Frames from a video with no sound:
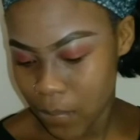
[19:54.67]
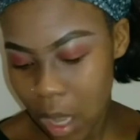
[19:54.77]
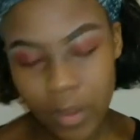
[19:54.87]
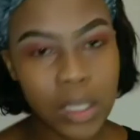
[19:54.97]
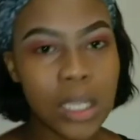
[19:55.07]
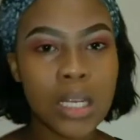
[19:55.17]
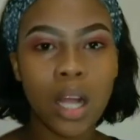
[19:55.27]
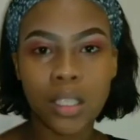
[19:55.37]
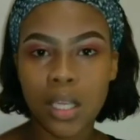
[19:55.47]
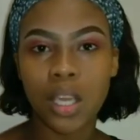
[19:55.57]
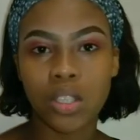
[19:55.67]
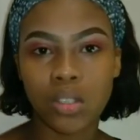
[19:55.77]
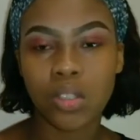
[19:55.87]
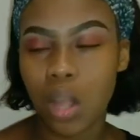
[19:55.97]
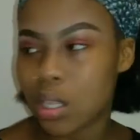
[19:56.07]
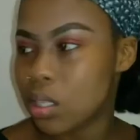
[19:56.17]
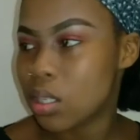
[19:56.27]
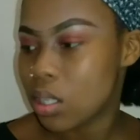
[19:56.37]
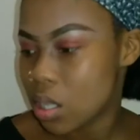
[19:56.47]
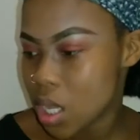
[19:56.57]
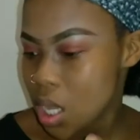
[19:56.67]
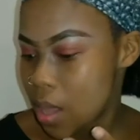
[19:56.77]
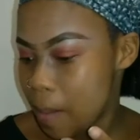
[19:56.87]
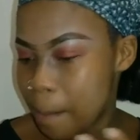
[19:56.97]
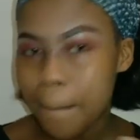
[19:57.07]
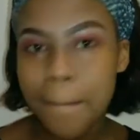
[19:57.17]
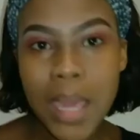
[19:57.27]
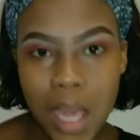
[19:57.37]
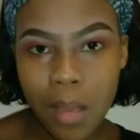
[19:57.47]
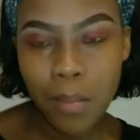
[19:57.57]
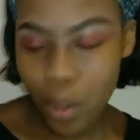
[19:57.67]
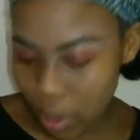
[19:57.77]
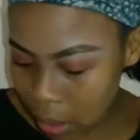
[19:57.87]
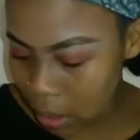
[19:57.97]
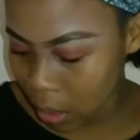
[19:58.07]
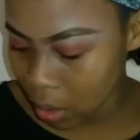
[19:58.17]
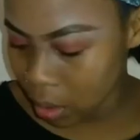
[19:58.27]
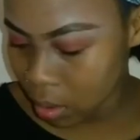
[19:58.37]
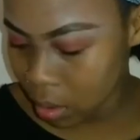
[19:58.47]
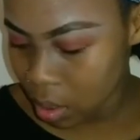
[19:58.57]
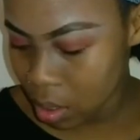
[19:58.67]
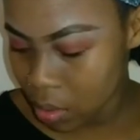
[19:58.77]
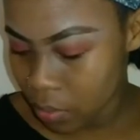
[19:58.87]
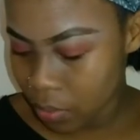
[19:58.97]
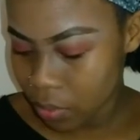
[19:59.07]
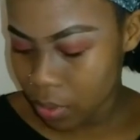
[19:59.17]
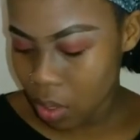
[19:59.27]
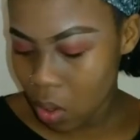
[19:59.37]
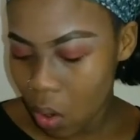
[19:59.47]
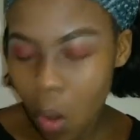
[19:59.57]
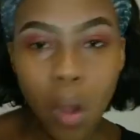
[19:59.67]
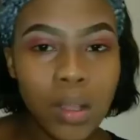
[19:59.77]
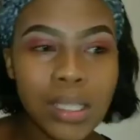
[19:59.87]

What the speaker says: obviously an altercation starts. Me, personally, all